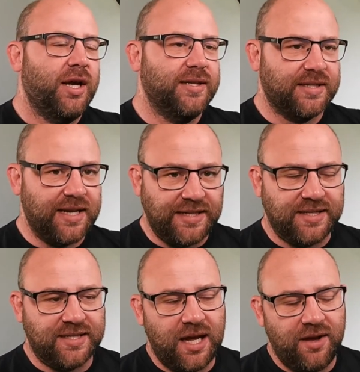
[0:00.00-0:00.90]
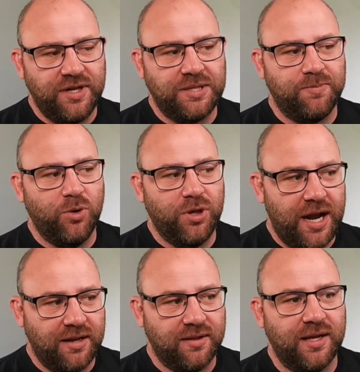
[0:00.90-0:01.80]
It's a data service more than
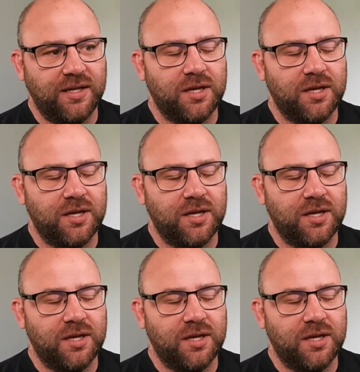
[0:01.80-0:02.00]
anything.